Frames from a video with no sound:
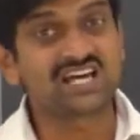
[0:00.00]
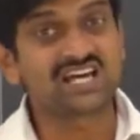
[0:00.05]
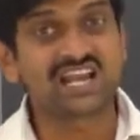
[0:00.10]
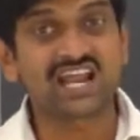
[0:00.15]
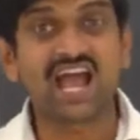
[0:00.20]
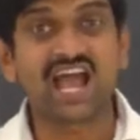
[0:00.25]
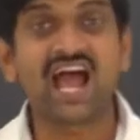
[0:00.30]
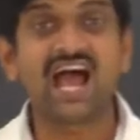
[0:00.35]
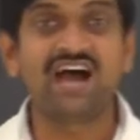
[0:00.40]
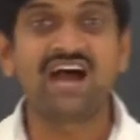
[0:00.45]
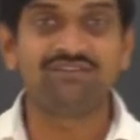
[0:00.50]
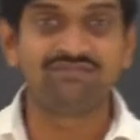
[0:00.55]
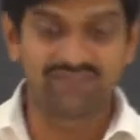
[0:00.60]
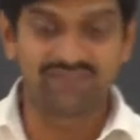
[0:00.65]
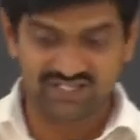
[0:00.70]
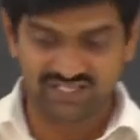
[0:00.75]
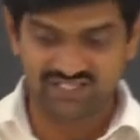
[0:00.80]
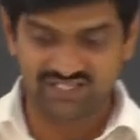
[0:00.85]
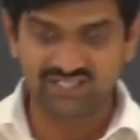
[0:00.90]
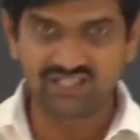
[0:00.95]
are
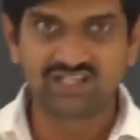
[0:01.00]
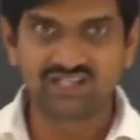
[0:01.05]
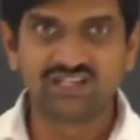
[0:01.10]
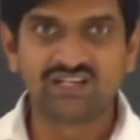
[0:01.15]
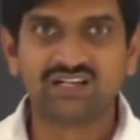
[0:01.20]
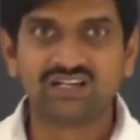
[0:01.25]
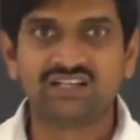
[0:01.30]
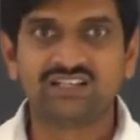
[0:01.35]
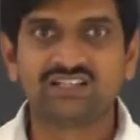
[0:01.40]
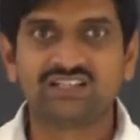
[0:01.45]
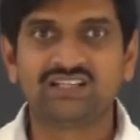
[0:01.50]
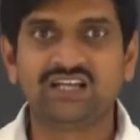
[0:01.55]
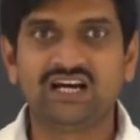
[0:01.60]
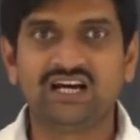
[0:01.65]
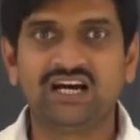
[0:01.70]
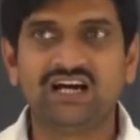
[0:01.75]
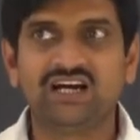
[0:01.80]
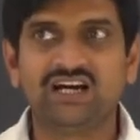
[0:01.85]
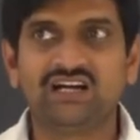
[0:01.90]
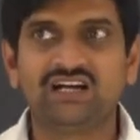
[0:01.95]
having the
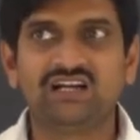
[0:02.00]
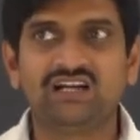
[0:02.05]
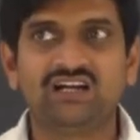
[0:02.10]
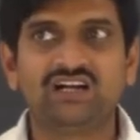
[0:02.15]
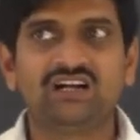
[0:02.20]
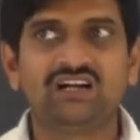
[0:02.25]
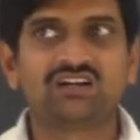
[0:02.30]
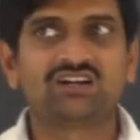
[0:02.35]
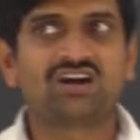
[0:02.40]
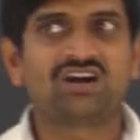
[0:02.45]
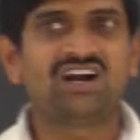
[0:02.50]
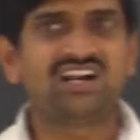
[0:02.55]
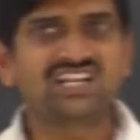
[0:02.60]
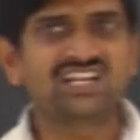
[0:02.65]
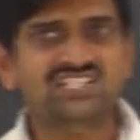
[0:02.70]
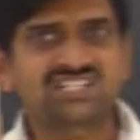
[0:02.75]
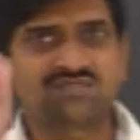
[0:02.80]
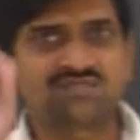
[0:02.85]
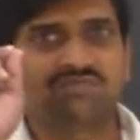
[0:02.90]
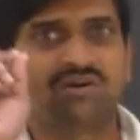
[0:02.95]

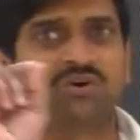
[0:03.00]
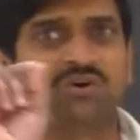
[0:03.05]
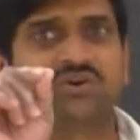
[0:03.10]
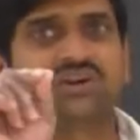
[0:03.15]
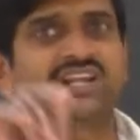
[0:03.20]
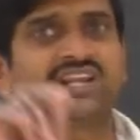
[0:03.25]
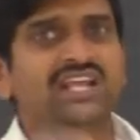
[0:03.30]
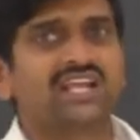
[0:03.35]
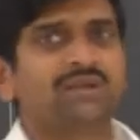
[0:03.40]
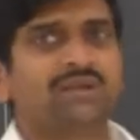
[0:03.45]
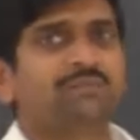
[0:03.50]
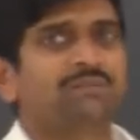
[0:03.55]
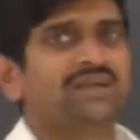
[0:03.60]
tallest mountain